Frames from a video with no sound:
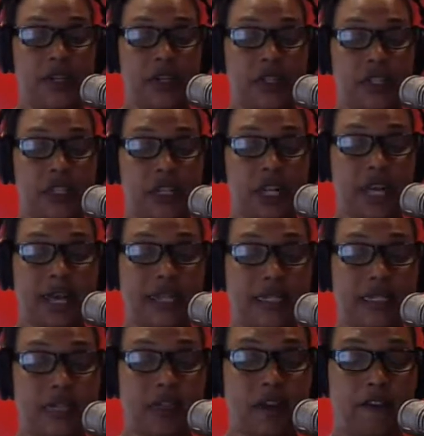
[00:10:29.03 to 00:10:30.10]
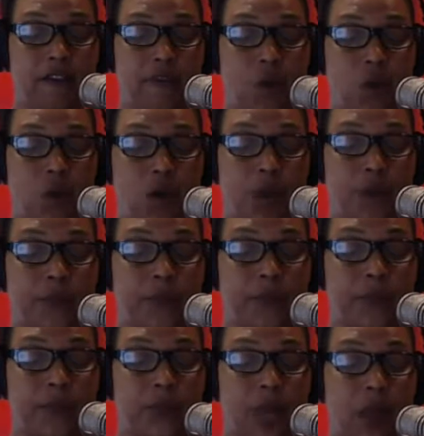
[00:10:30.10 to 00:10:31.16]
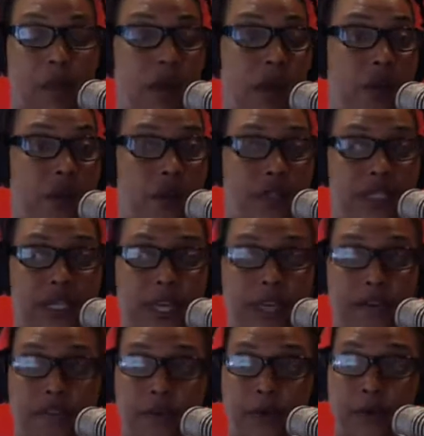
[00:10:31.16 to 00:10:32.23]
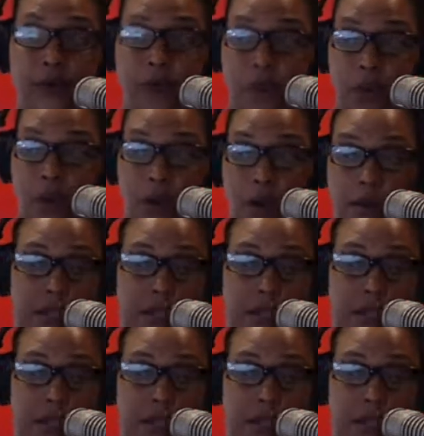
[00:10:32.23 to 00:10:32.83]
an idea for Mother's Day for your mom